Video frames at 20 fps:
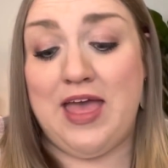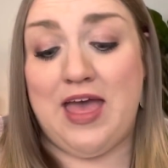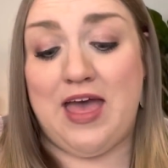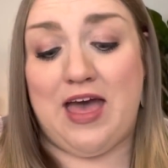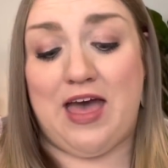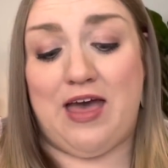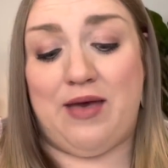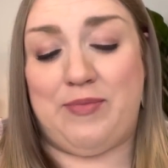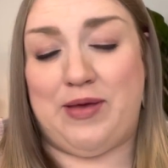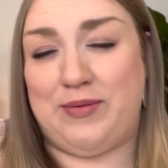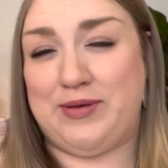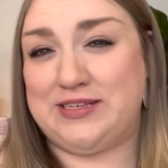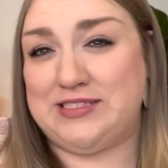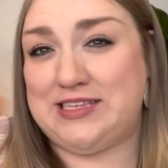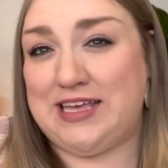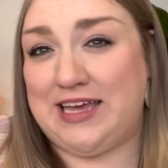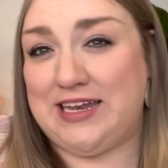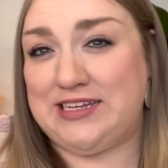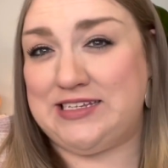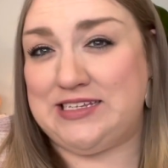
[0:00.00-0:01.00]
I'm
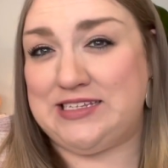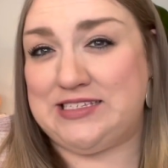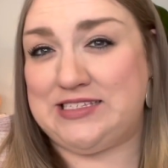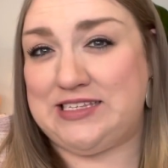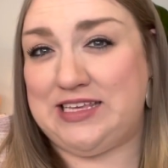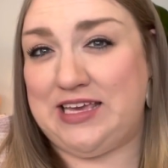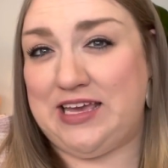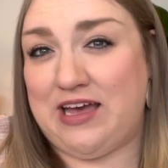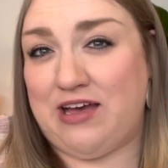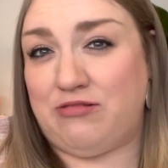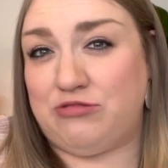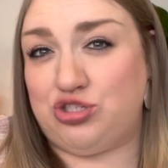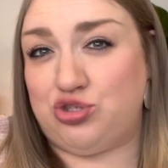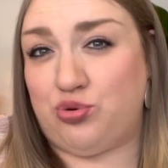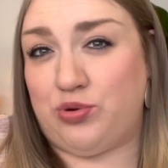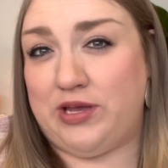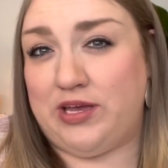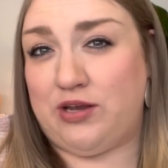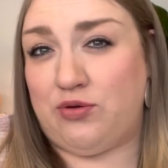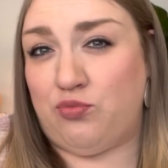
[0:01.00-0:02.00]
excited to see how
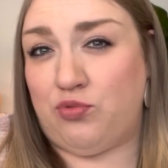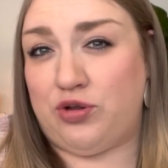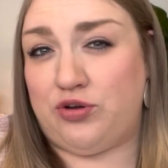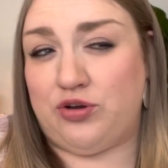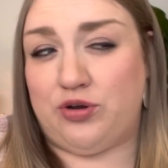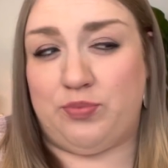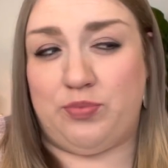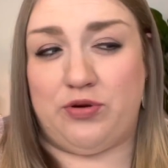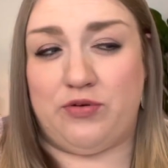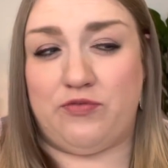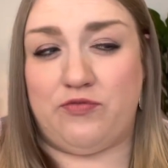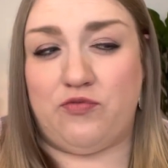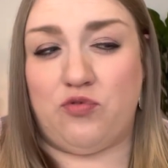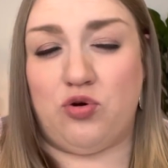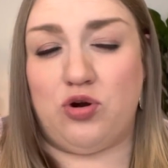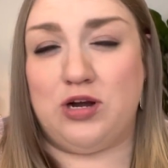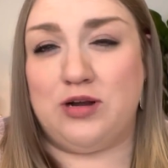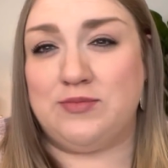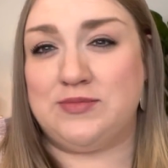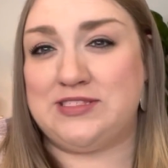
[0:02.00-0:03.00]
Joy and Wonder
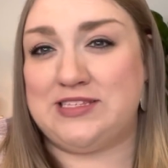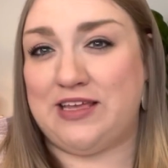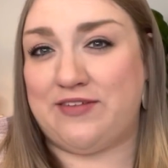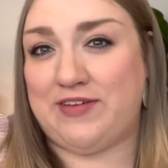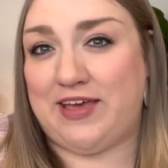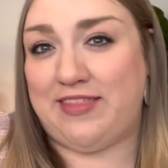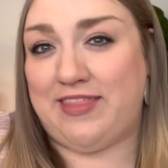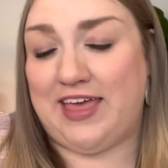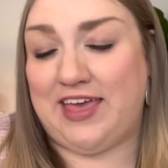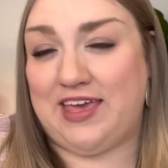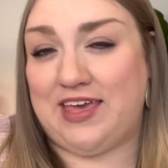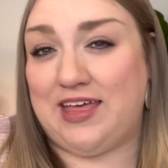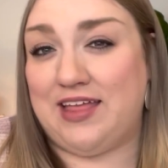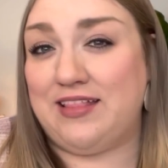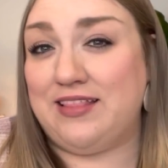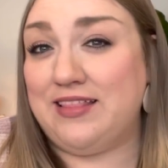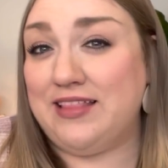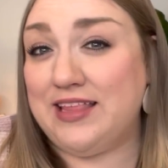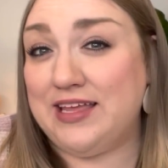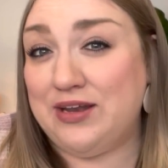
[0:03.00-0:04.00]
performs, if I like it a
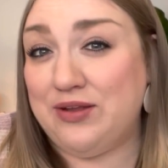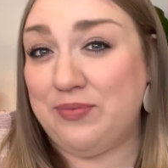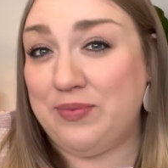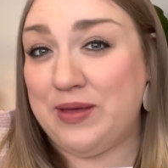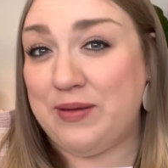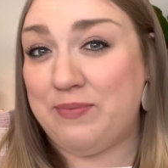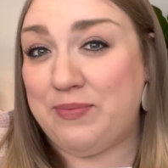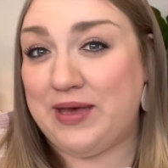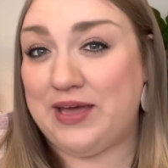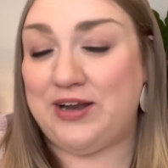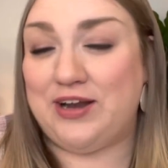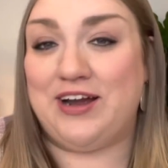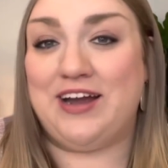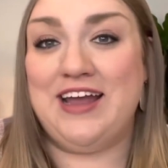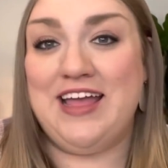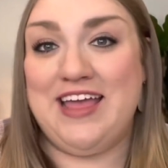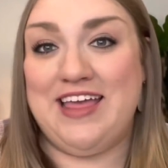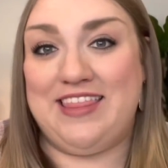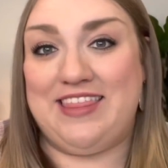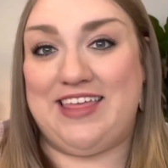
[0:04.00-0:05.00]
little bit better
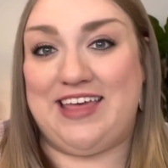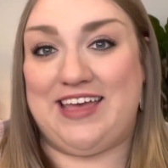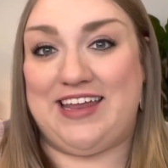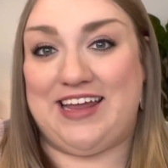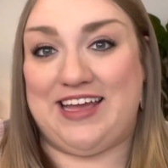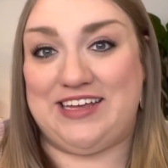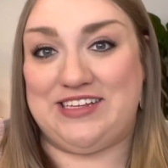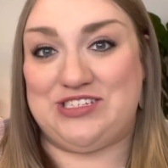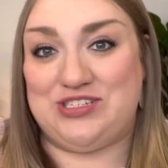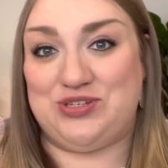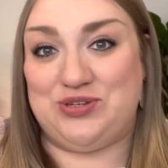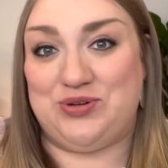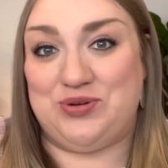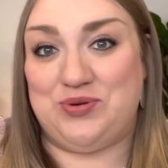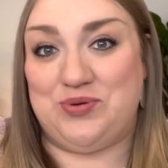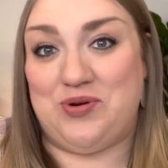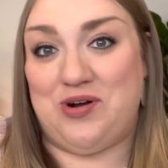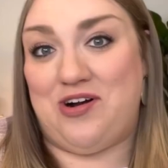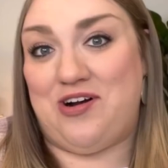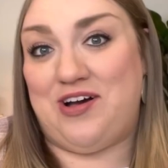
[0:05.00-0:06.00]
than I
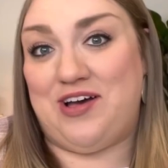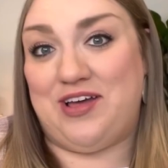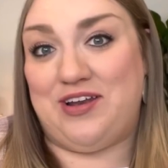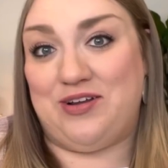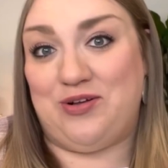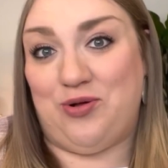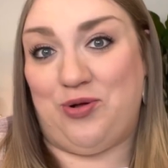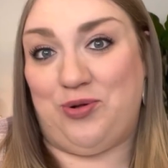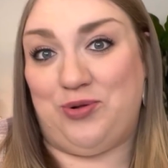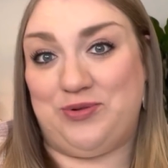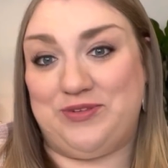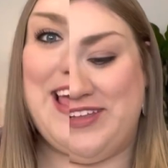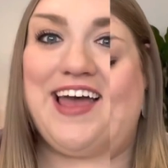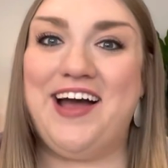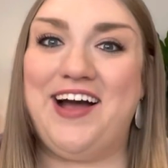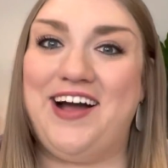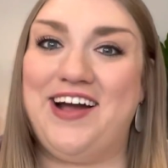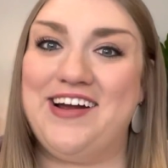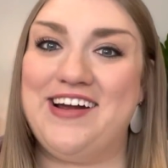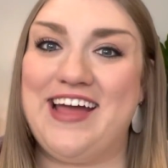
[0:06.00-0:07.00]
do on cold.
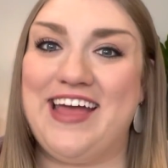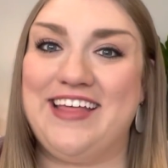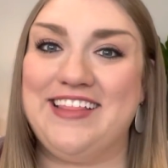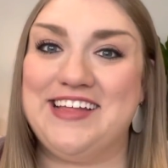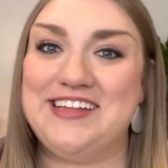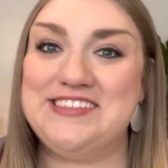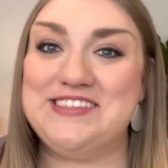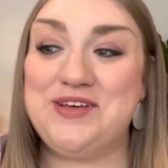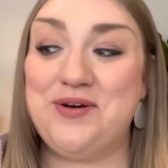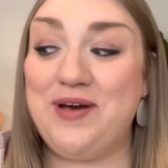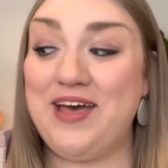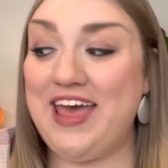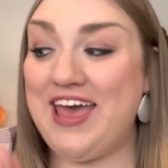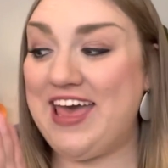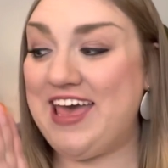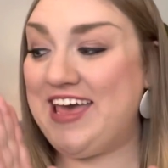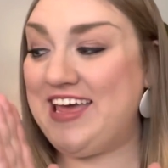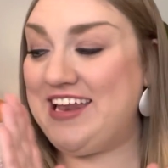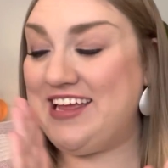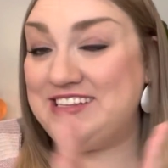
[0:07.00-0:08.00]
All right, let's go
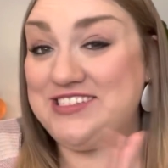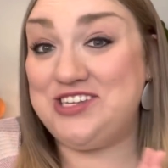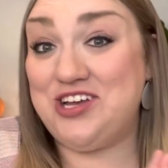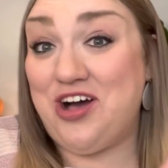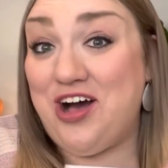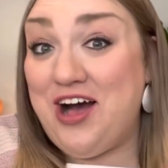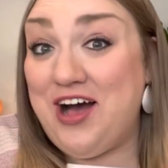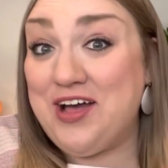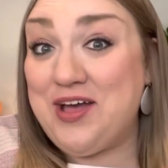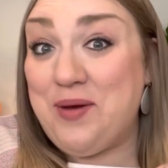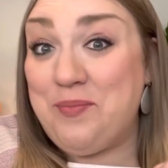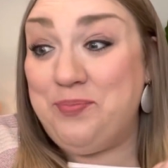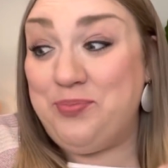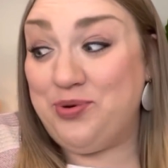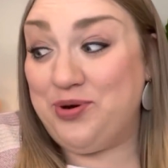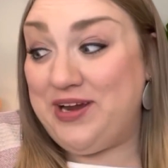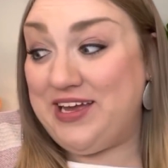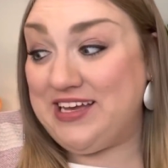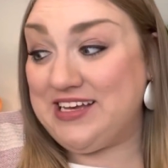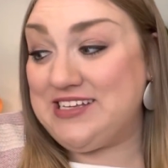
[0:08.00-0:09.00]
ahead and talk
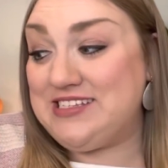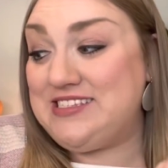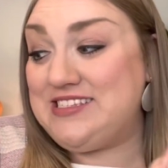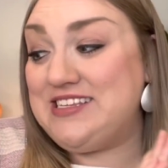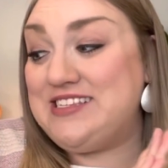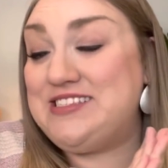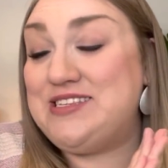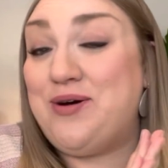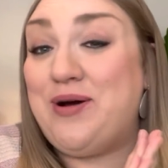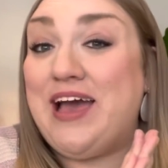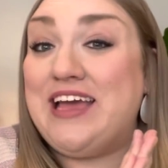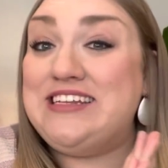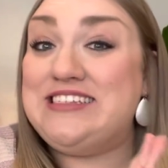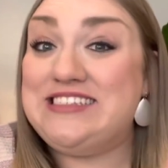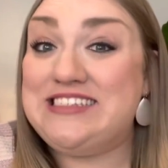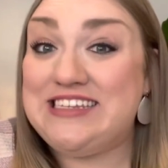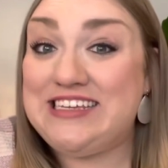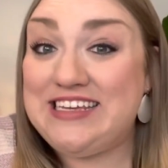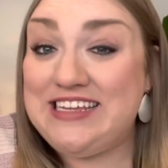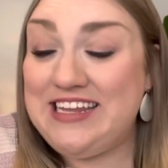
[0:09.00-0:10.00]
bricks. So I
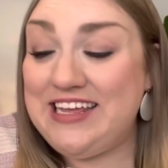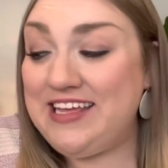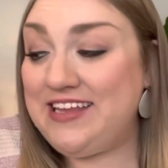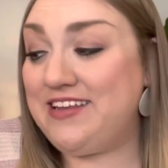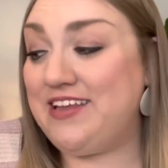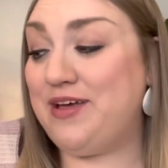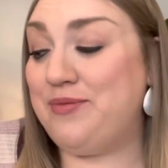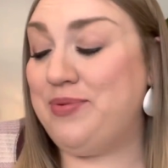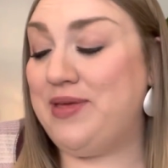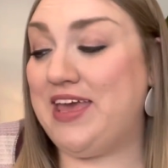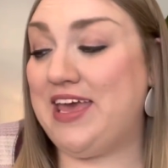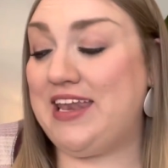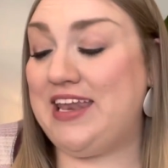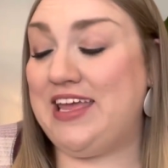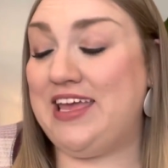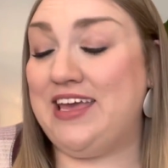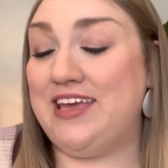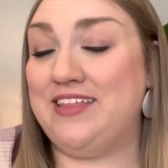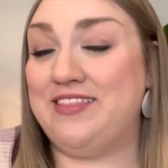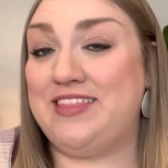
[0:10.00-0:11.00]
did end up
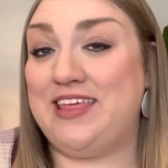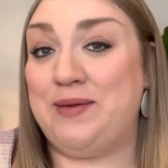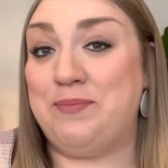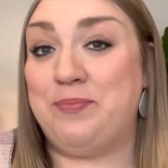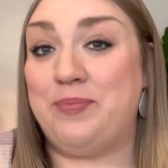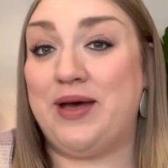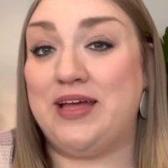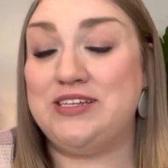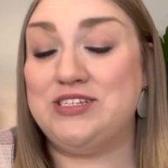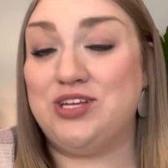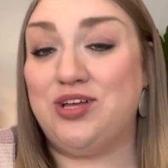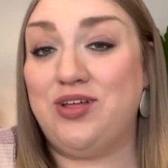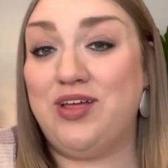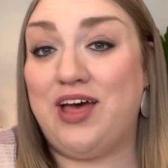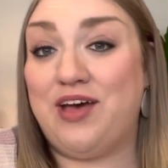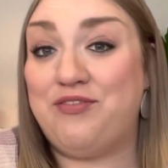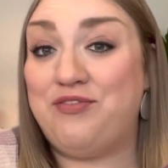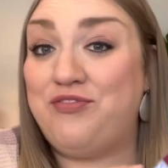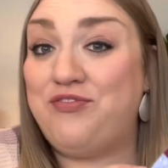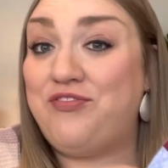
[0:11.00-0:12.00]
getting the bundle
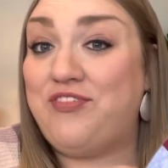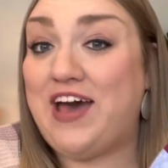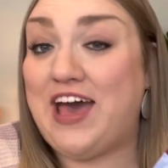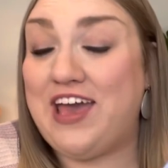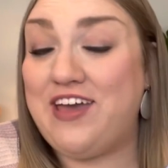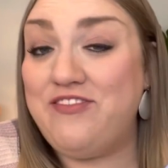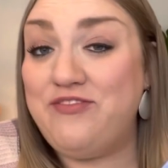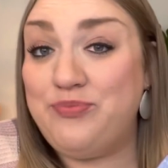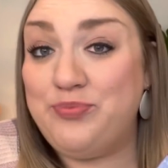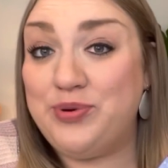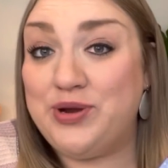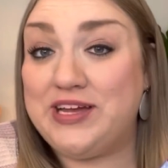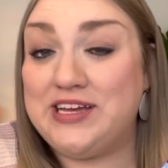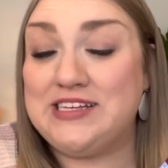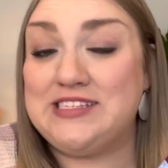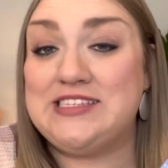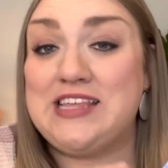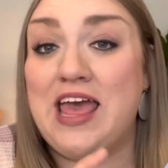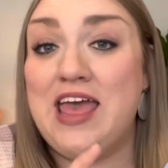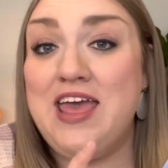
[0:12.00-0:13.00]
of 5
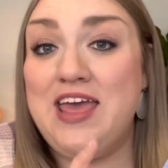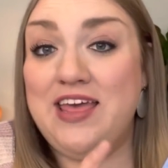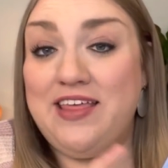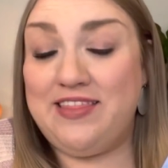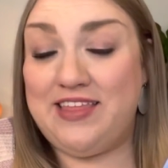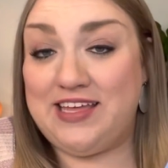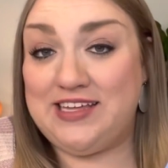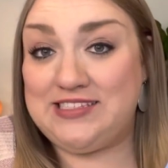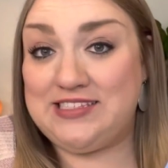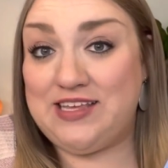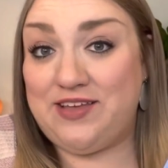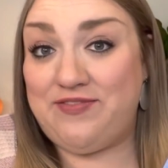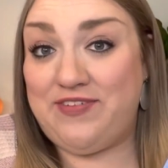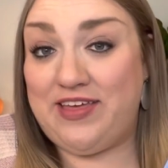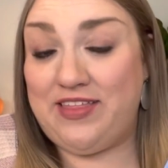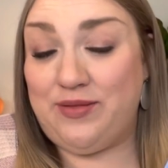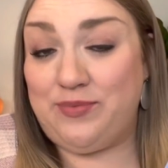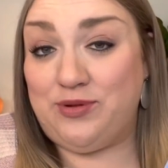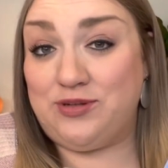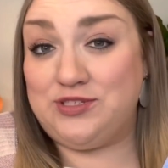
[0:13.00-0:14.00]
bricks that's
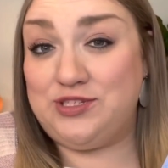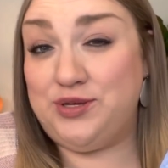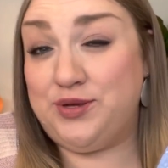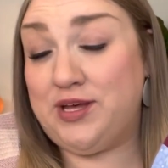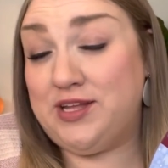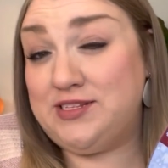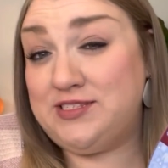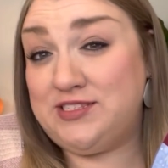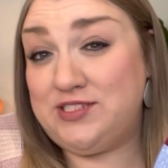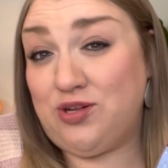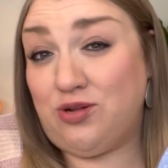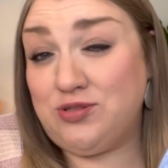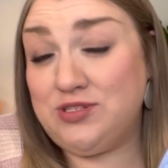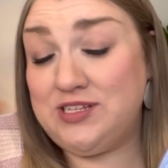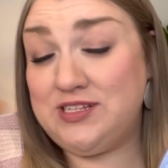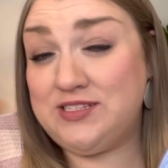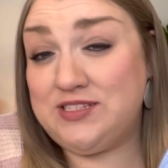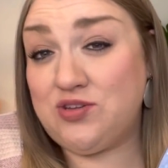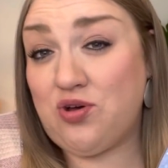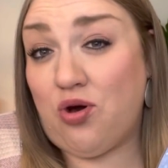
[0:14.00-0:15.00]
available to
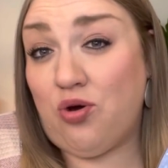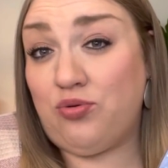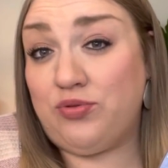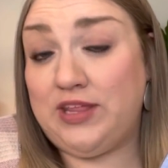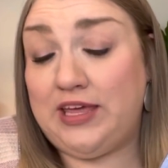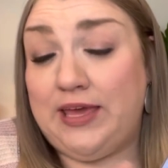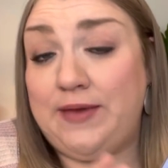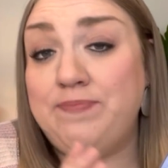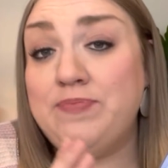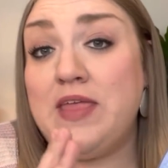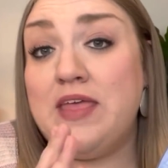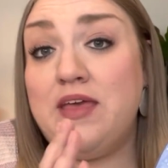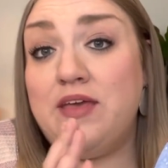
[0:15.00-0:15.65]
consultants only.